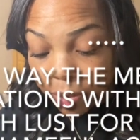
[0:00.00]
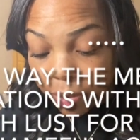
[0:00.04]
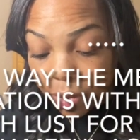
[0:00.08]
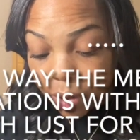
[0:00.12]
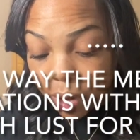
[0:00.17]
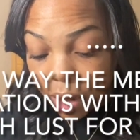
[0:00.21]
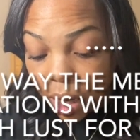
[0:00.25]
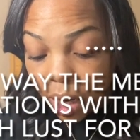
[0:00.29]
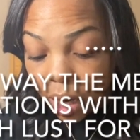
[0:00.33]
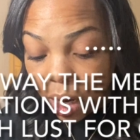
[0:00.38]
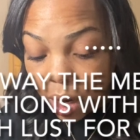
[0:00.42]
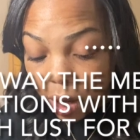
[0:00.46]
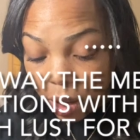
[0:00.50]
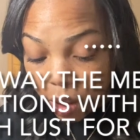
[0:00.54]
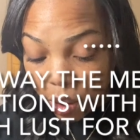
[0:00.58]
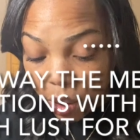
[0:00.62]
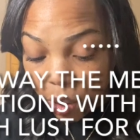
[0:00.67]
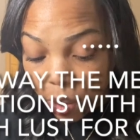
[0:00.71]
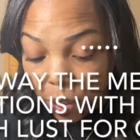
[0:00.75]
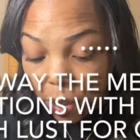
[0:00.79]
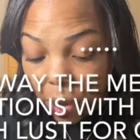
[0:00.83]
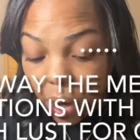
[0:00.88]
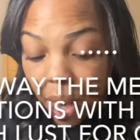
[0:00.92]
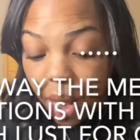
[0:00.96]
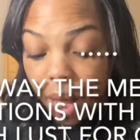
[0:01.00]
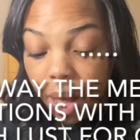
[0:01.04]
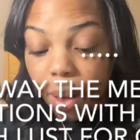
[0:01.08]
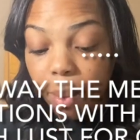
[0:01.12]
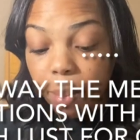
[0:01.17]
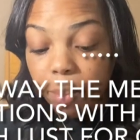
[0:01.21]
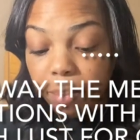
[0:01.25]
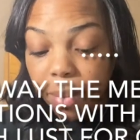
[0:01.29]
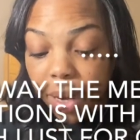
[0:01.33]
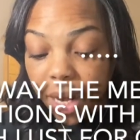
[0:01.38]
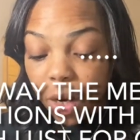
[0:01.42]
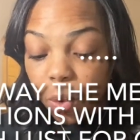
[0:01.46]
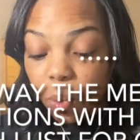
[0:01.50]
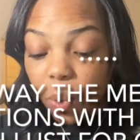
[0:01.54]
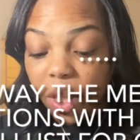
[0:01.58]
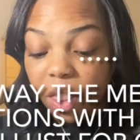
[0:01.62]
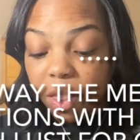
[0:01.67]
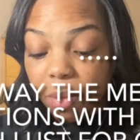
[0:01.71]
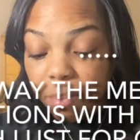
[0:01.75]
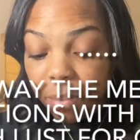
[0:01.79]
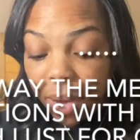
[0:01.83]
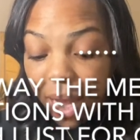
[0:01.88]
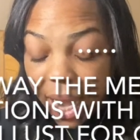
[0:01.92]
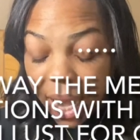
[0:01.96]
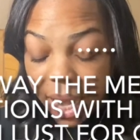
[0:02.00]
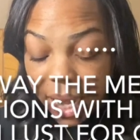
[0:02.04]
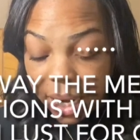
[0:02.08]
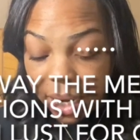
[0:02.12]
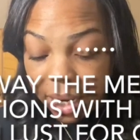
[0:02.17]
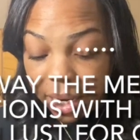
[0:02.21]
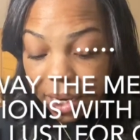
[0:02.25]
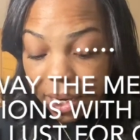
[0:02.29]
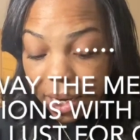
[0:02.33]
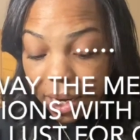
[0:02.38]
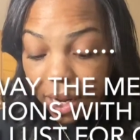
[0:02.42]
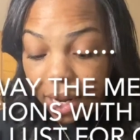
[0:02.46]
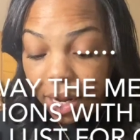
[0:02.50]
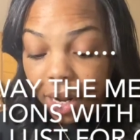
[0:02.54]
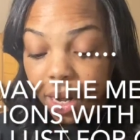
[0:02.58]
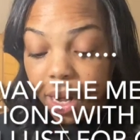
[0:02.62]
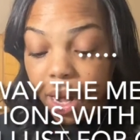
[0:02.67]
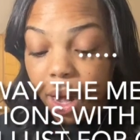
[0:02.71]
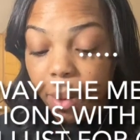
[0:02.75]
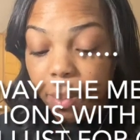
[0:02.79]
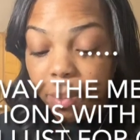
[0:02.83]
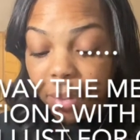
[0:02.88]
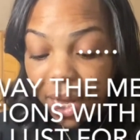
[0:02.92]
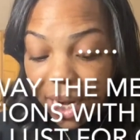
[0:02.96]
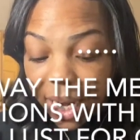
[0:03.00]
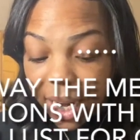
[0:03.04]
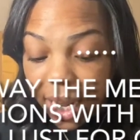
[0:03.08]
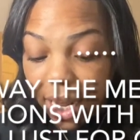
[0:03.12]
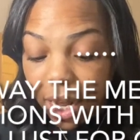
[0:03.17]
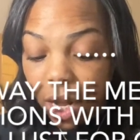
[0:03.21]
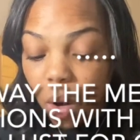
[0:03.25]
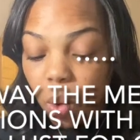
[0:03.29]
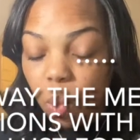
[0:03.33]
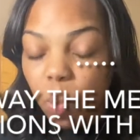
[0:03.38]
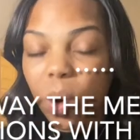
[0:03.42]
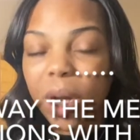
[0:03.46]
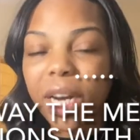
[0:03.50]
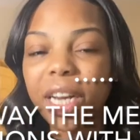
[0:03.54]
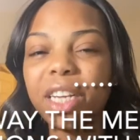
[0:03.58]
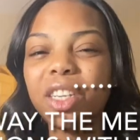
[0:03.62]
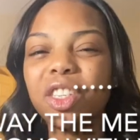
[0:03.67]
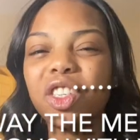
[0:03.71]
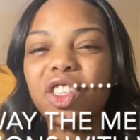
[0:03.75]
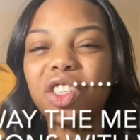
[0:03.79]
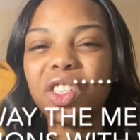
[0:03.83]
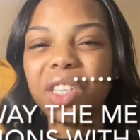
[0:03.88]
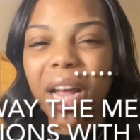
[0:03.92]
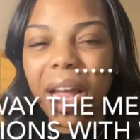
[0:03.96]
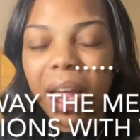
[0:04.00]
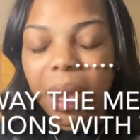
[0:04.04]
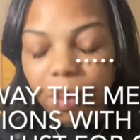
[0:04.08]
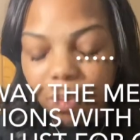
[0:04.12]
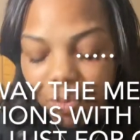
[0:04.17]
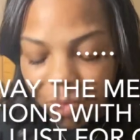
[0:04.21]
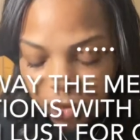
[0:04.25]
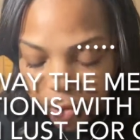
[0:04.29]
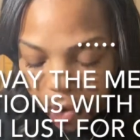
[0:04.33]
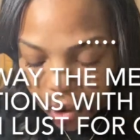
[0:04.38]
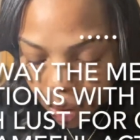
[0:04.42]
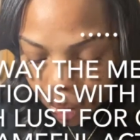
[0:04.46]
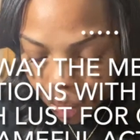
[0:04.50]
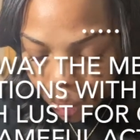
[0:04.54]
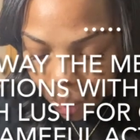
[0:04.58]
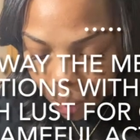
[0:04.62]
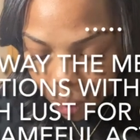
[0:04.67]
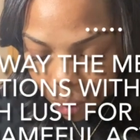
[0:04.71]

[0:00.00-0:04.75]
Uh-oh. Men with men, committing what is shameful.